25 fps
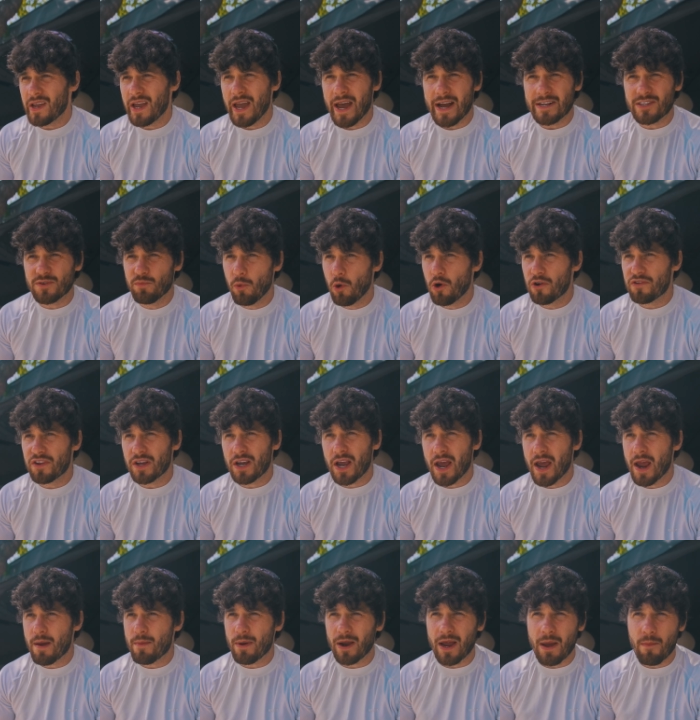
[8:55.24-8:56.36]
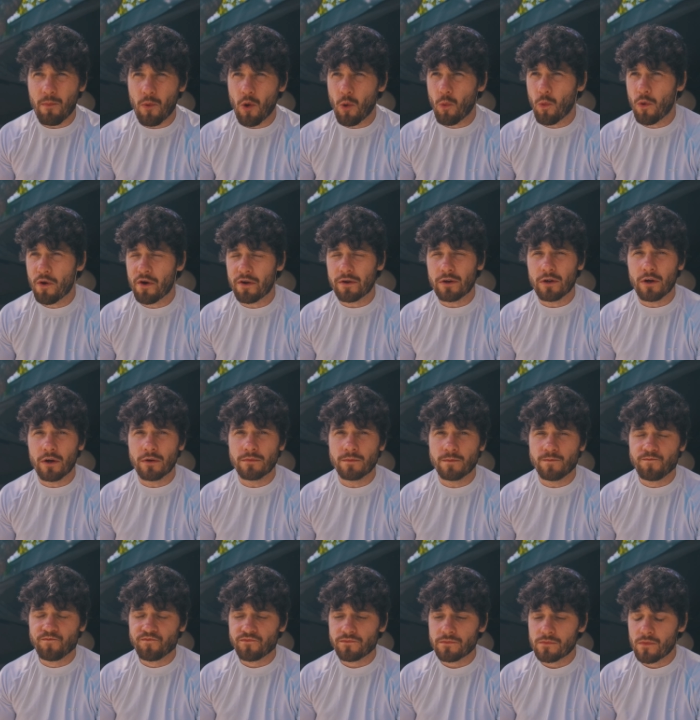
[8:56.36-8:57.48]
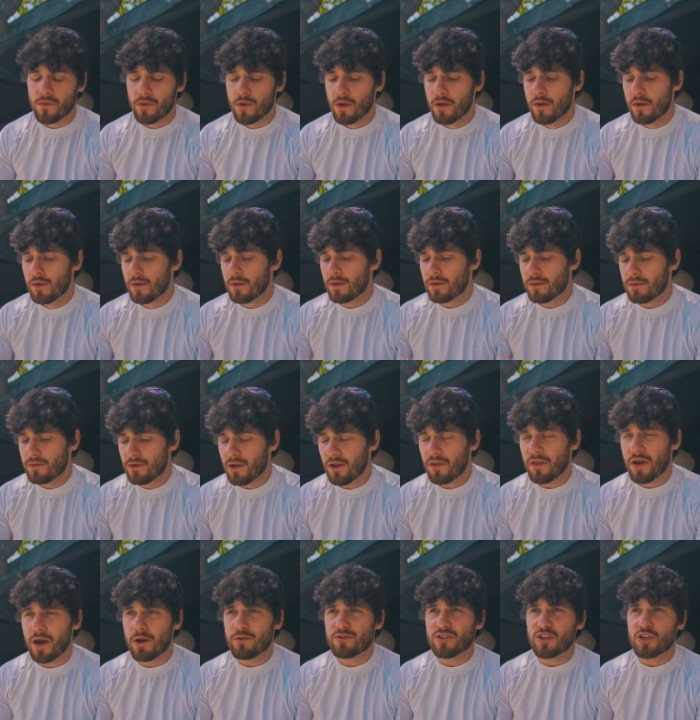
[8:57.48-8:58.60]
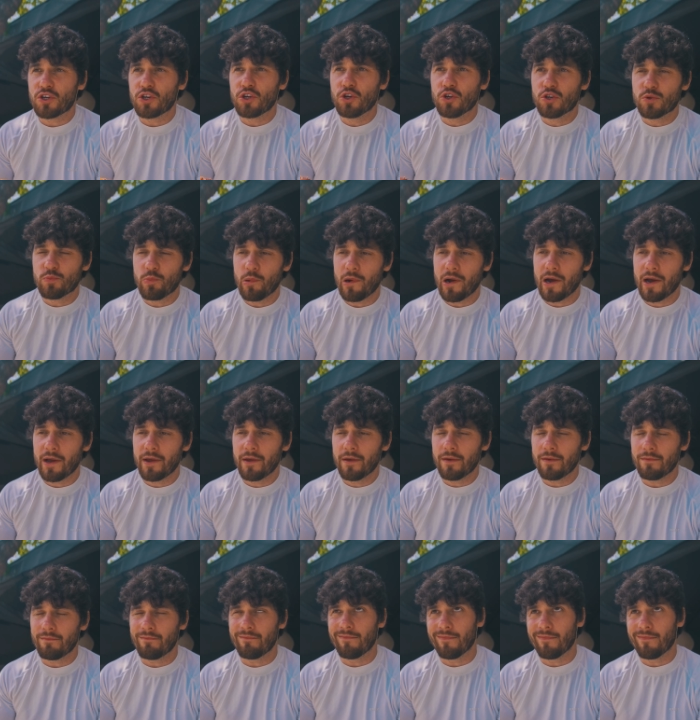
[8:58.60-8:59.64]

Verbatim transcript: head's more in the game, I get more work done. Not that I was a huge party